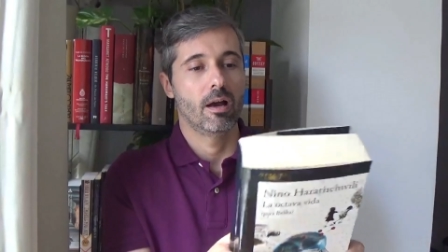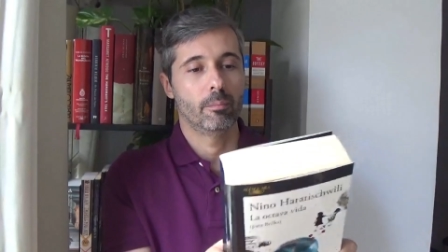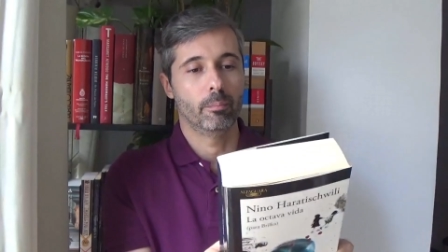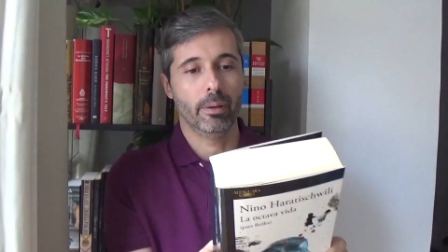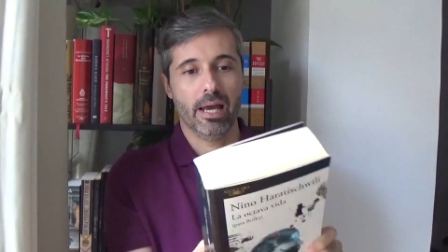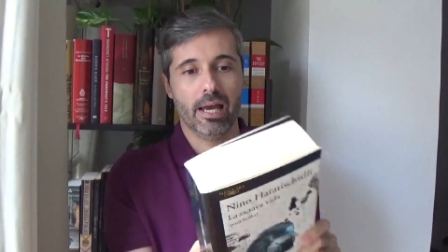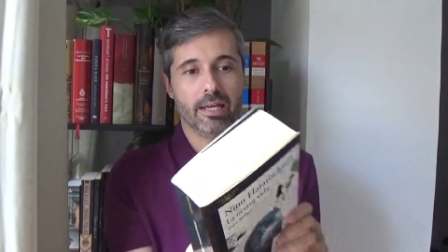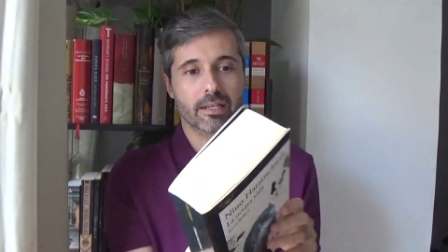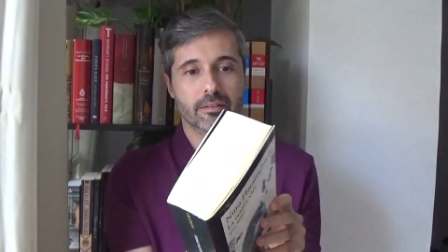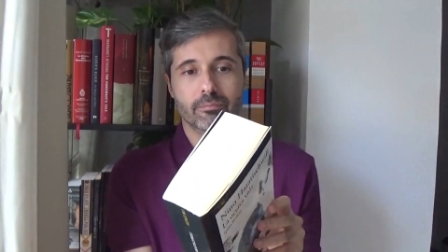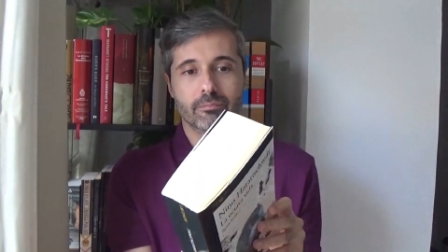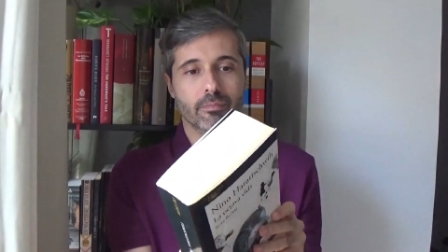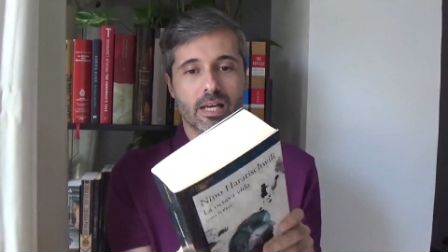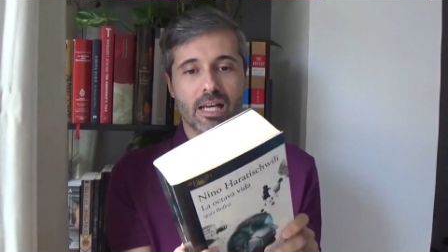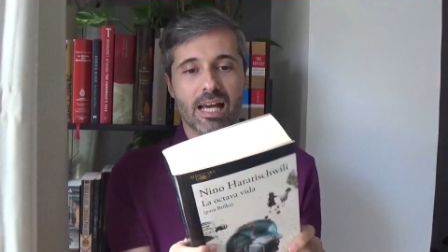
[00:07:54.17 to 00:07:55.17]
but
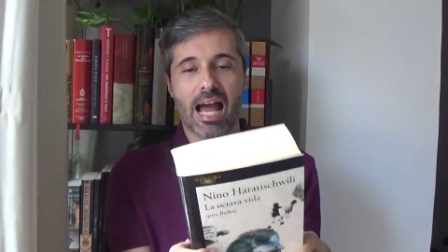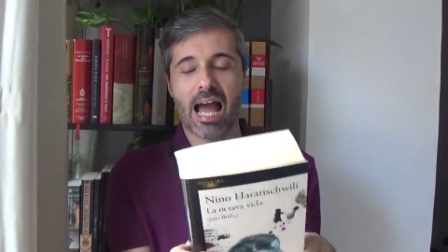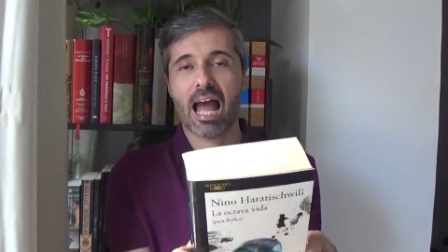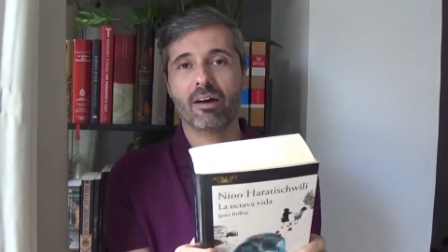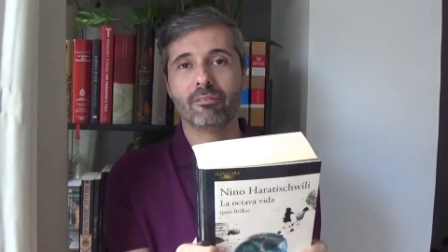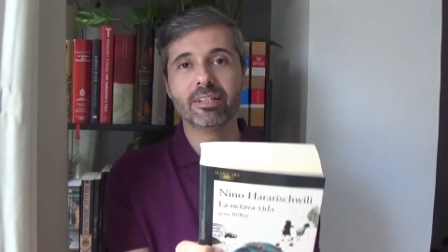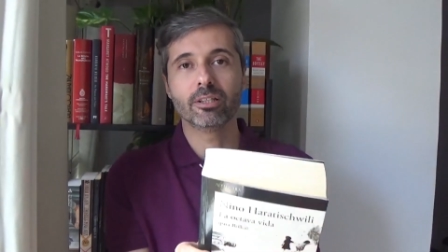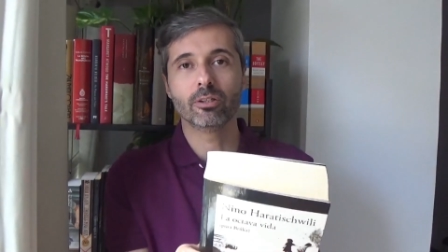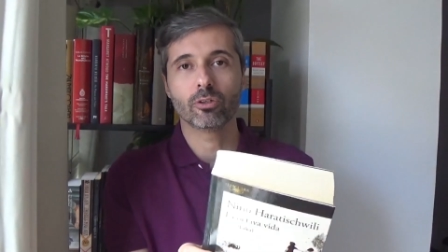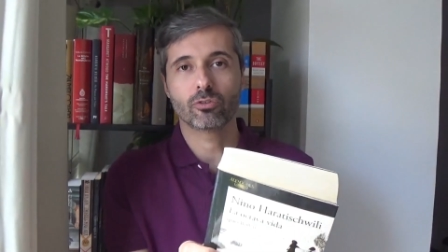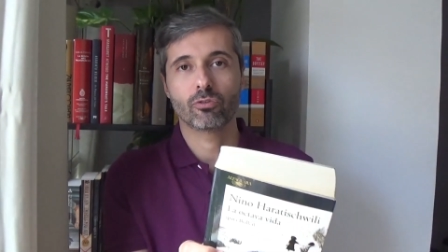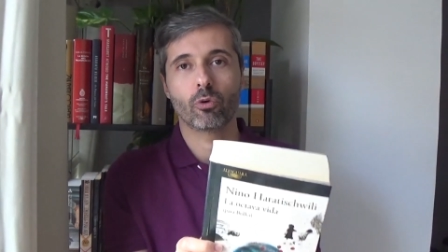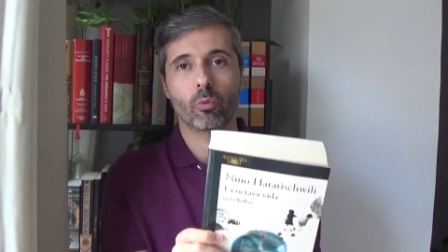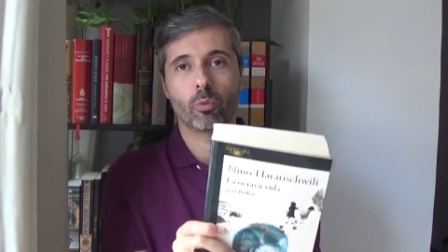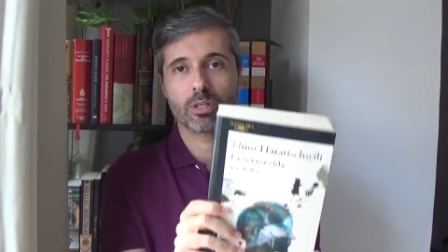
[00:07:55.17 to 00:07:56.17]
I haven't looked
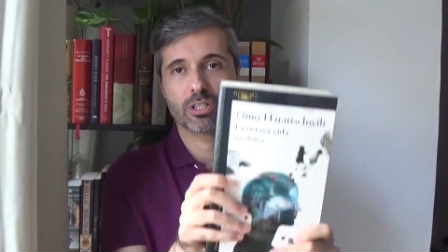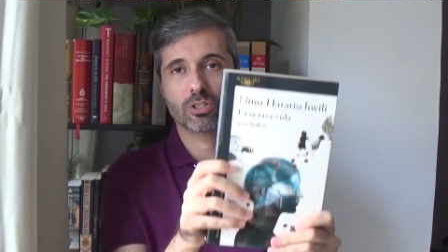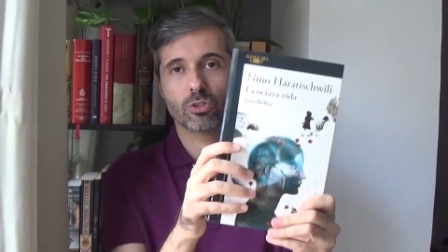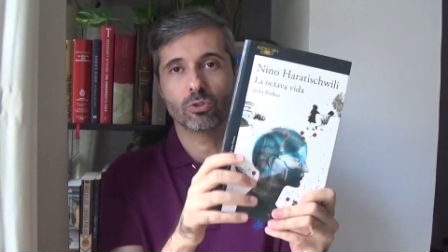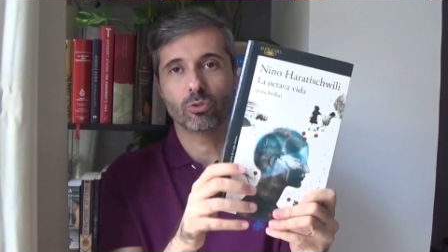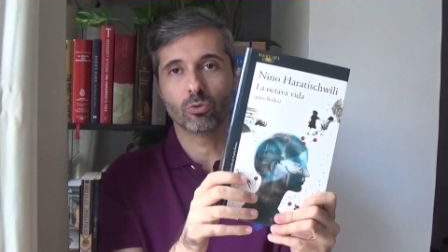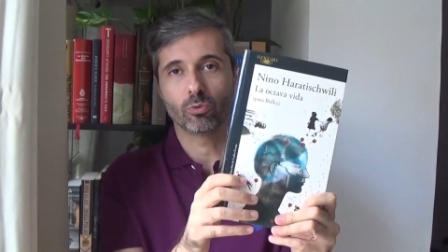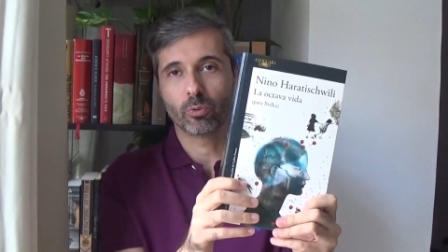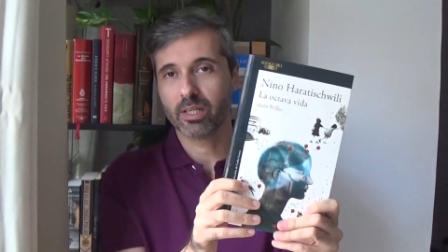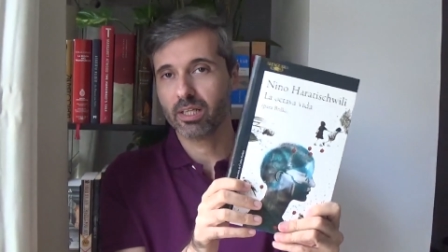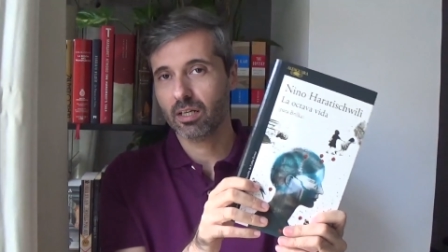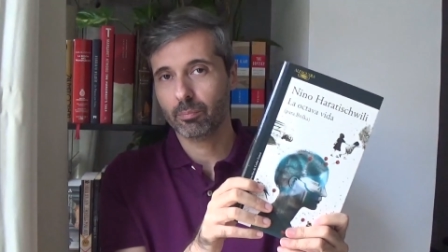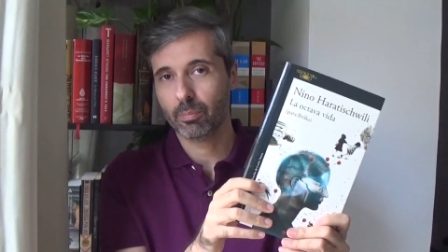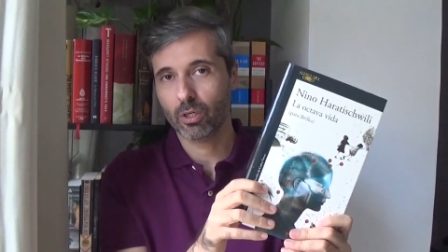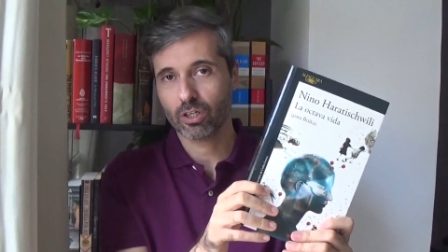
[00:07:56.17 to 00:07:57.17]
forward to
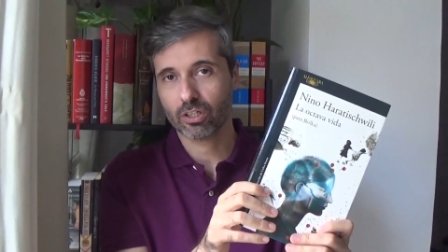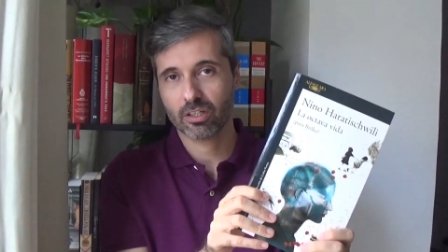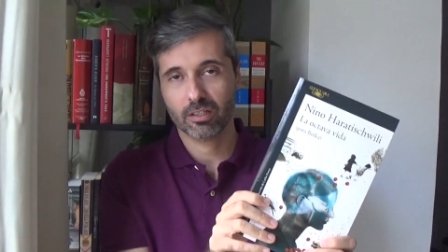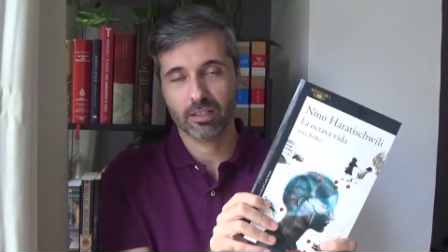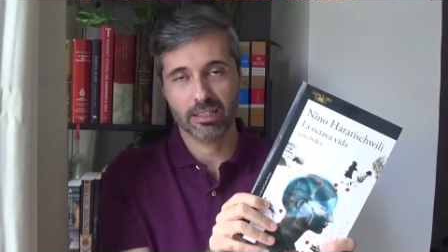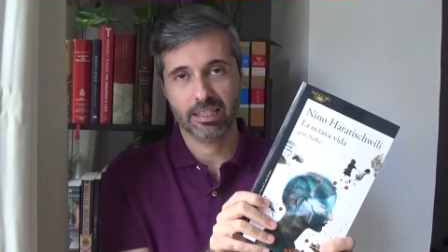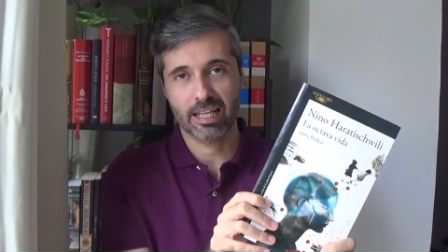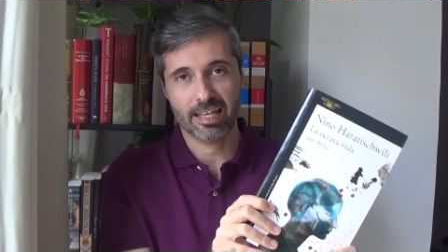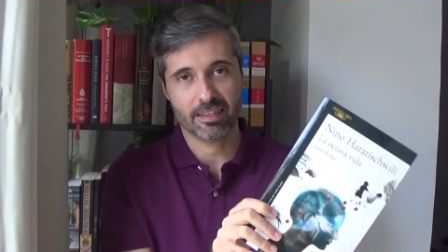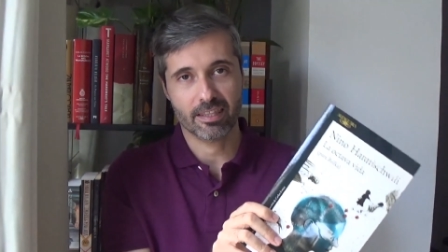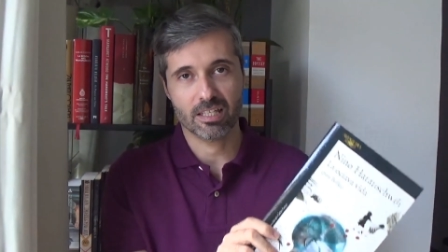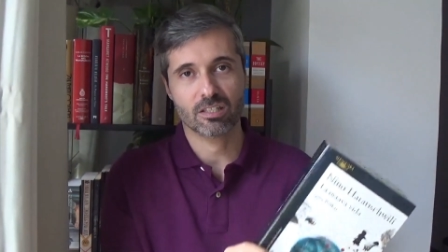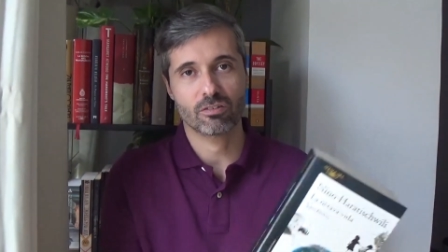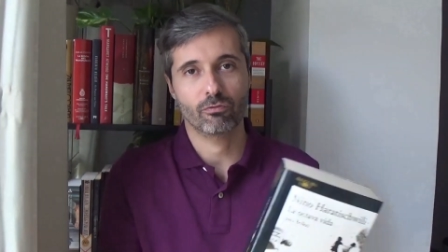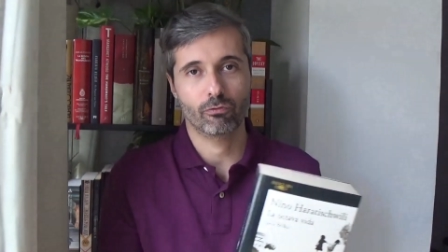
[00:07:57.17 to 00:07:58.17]
reading a book like
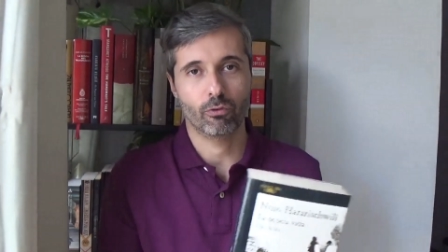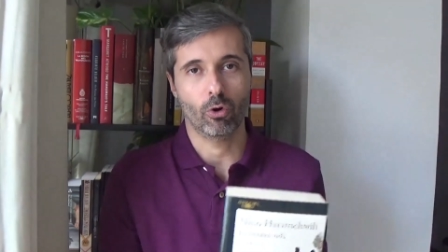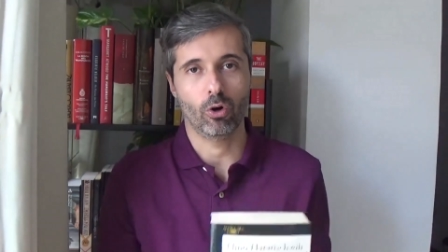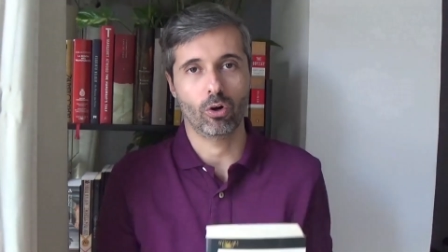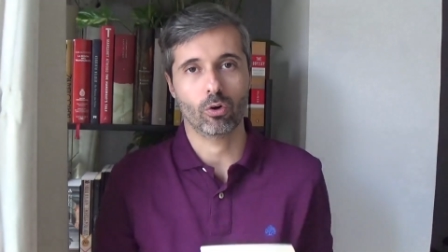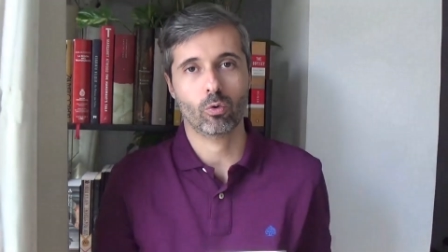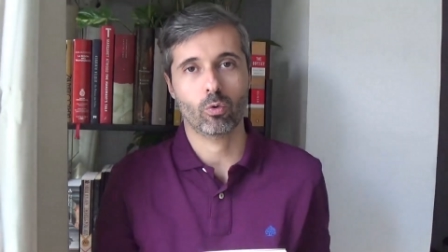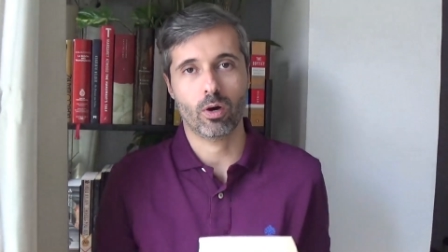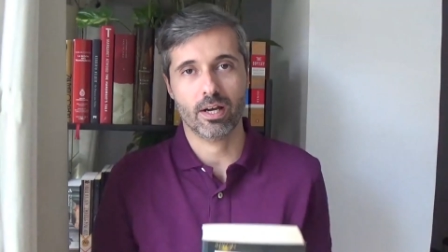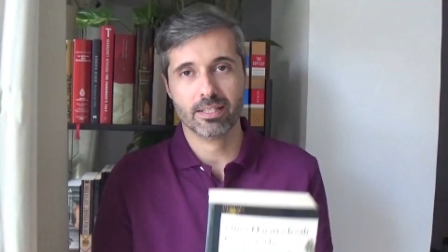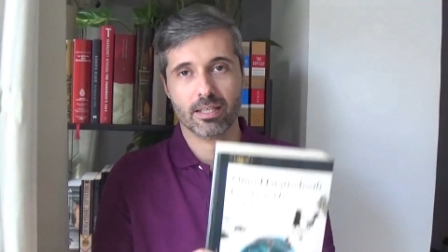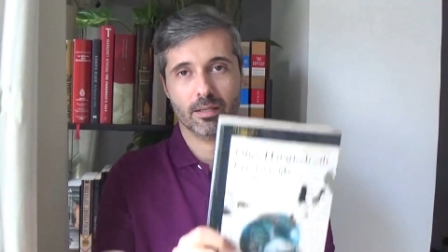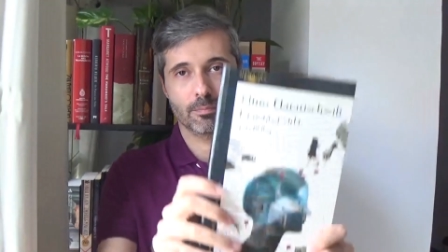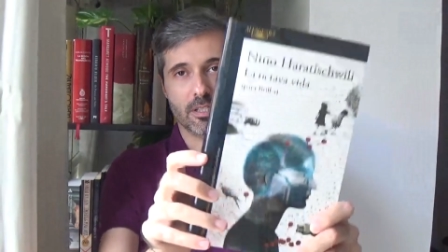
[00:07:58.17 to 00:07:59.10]
this for quite some